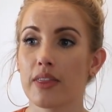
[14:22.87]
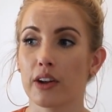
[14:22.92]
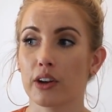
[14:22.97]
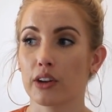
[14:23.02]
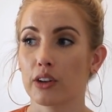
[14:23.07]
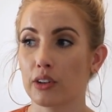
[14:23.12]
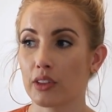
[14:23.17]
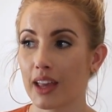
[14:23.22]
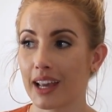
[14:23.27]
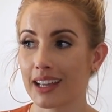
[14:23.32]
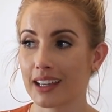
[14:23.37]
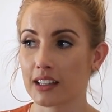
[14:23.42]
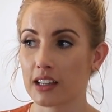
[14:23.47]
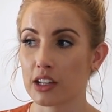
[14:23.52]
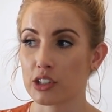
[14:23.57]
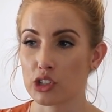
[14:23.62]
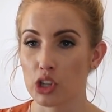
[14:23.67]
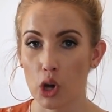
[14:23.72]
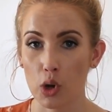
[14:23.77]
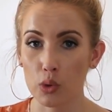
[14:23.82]
They're
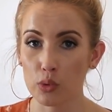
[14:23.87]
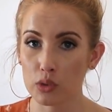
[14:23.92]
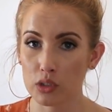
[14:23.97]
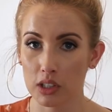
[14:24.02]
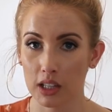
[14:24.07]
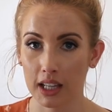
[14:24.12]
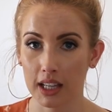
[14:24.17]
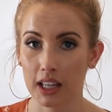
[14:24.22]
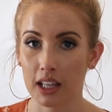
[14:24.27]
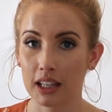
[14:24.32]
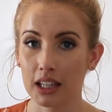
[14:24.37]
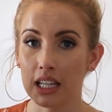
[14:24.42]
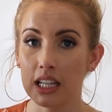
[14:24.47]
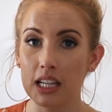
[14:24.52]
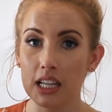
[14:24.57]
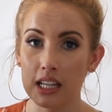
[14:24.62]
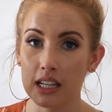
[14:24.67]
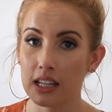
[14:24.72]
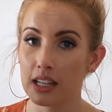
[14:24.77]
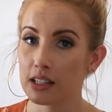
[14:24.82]
like a tote, like a
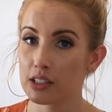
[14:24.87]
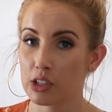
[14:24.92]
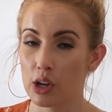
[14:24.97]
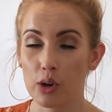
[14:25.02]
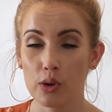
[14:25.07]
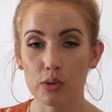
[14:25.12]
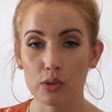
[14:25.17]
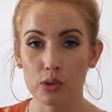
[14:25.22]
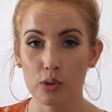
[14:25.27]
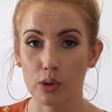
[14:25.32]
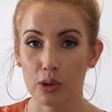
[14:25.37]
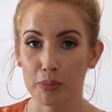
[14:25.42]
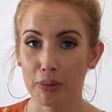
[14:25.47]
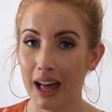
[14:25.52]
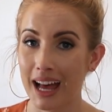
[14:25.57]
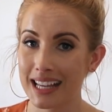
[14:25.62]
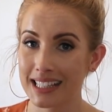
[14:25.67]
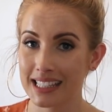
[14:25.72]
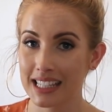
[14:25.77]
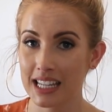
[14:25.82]
linen tote or
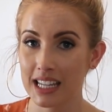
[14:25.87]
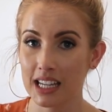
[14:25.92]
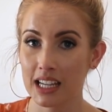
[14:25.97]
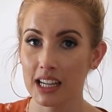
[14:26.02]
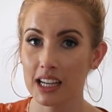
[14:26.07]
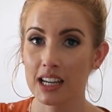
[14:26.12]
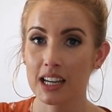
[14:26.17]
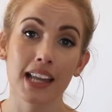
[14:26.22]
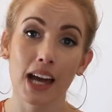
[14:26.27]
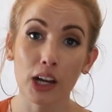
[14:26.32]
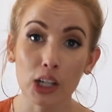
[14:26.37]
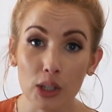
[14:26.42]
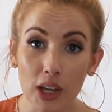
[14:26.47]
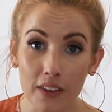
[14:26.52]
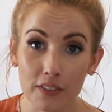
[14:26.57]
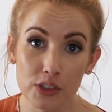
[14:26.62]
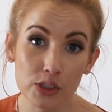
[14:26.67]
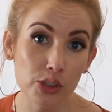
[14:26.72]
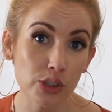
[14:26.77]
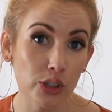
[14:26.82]
plastic. Now you
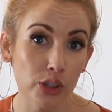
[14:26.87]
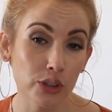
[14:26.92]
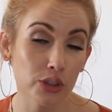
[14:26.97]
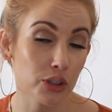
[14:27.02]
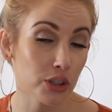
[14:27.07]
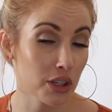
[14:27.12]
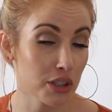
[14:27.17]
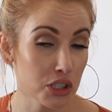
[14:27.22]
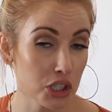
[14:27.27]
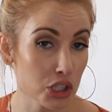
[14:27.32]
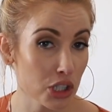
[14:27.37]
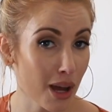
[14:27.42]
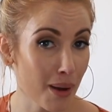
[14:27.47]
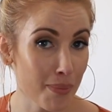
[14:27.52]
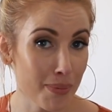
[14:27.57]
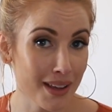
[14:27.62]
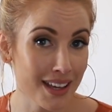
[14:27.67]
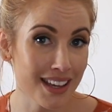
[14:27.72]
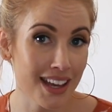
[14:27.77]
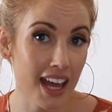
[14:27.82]
have to do your own grocery
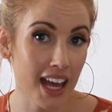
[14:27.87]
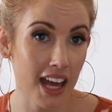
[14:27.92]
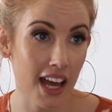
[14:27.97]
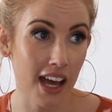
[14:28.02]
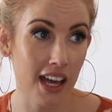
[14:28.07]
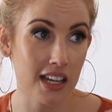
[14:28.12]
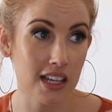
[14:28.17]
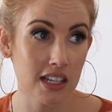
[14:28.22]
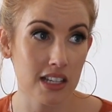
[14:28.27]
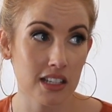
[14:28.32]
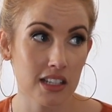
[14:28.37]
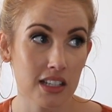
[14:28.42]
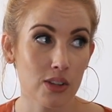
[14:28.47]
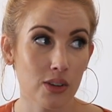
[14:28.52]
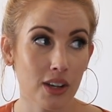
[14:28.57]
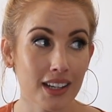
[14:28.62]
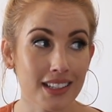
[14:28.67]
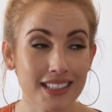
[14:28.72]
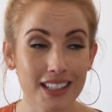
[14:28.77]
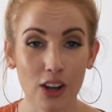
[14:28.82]
shopping and
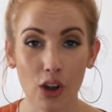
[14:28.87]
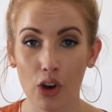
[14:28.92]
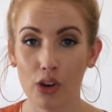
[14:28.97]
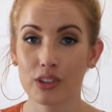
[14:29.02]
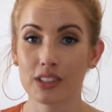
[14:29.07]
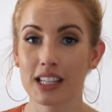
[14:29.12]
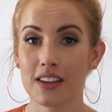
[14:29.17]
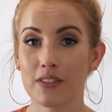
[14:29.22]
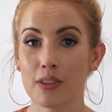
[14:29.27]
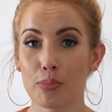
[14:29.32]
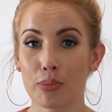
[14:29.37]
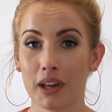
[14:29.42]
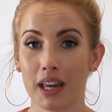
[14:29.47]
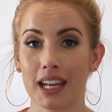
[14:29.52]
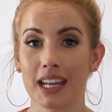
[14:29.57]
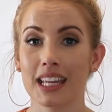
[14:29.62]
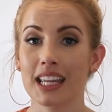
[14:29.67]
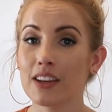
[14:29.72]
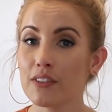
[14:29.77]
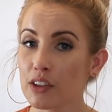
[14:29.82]
you guys can all save the
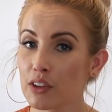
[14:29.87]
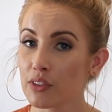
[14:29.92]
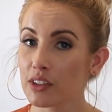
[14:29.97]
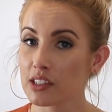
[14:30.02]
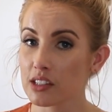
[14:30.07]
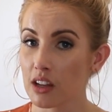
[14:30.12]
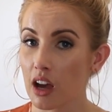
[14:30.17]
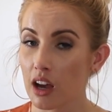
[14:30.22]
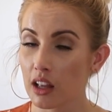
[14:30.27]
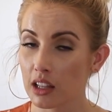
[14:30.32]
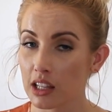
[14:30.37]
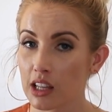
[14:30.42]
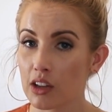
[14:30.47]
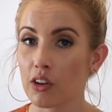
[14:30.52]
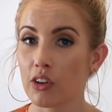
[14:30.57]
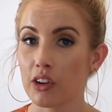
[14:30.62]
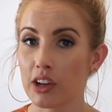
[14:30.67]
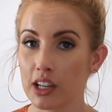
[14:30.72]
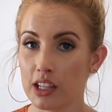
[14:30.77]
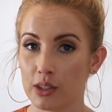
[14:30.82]
planet. Even if it's not
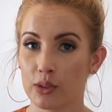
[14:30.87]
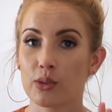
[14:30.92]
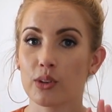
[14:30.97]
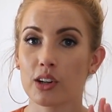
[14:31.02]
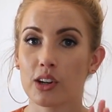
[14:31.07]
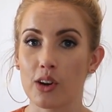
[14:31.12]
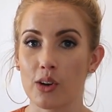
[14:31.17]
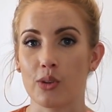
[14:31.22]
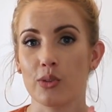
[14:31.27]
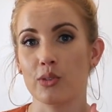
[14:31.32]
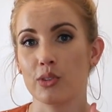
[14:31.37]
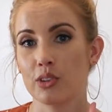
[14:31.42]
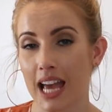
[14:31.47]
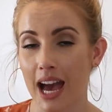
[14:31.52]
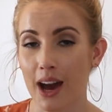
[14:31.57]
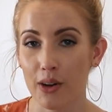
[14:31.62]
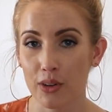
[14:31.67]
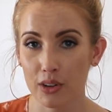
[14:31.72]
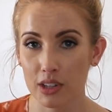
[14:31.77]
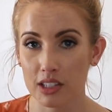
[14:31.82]
illegal in your own
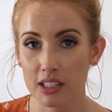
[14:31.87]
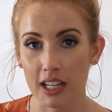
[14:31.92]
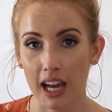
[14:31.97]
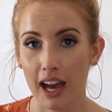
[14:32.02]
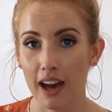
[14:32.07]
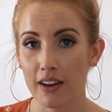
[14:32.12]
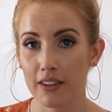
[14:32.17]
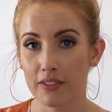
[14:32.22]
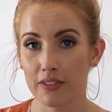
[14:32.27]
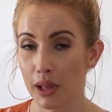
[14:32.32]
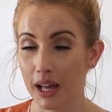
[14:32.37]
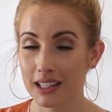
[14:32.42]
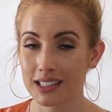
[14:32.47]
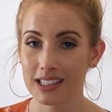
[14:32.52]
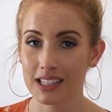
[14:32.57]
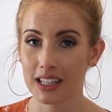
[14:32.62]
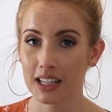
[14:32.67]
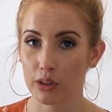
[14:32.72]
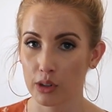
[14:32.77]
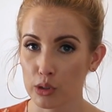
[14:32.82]
town to have
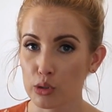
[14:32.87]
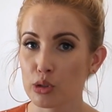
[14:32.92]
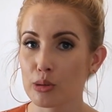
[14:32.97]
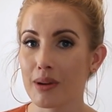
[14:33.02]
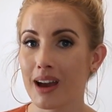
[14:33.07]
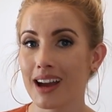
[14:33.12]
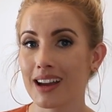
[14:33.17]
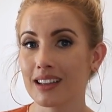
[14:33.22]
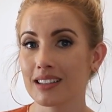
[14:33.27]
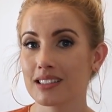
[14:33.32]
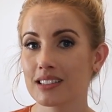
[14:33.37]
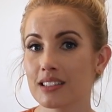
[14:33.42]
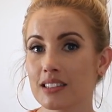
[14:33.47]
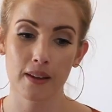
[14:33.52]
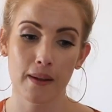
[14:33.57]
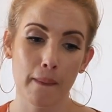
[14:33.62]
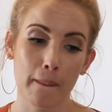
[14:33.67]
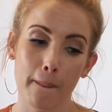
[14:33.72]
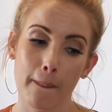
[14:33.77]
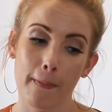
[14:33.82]
plastic grocery bags,
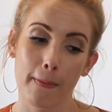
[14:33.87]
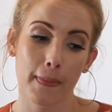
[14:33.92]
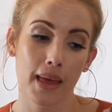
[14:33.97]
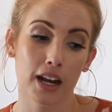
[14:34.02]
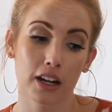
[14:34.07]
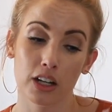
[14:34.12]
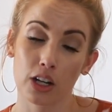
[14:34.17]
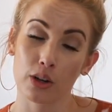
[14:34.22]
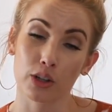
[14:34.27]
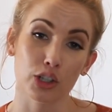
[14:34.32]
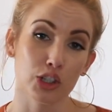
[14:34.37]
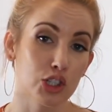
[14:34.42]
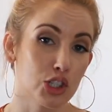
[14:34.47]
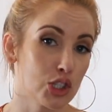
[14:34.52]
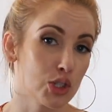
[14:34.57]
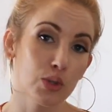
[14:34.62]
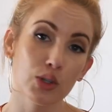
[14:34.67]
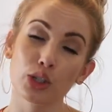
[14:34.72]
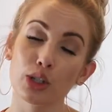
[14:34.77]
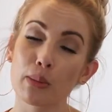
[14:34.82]
I don't know, you're
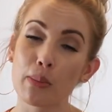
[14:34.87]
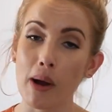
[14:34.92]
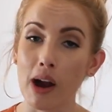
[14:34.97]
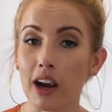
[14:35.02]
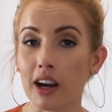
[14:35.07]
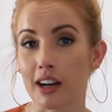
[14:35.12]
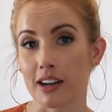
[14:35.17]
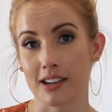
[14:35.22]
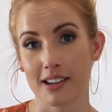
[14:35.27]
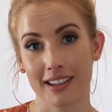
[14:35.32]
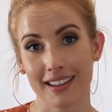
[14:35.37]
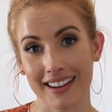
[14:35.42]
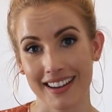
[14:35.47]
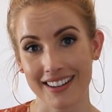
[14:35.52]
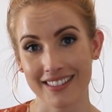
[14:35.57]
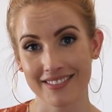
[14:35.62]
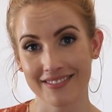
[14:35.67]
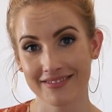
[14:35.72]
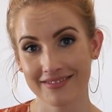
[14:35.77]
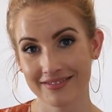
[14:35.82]
just doing your part, you
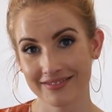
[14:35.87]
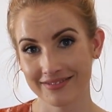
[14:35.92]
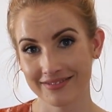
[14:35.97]
know?